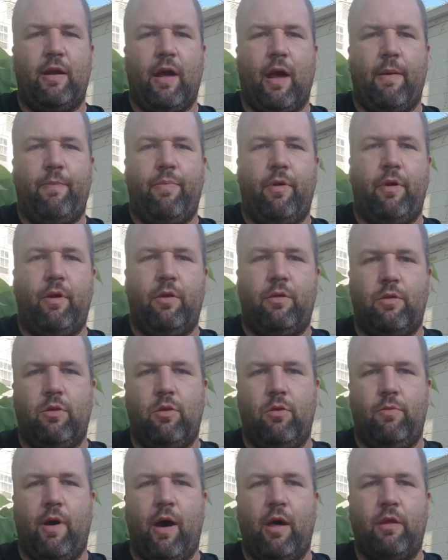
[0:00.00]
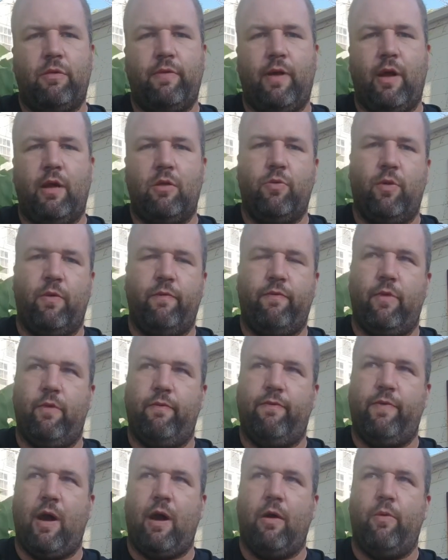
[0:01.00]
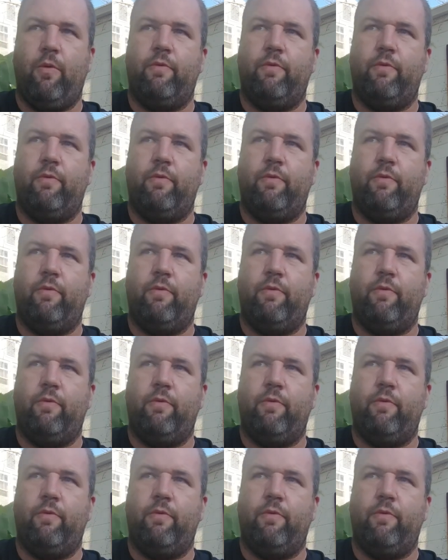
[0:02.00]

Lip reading: I put 2 MOSFETs, one for the fire,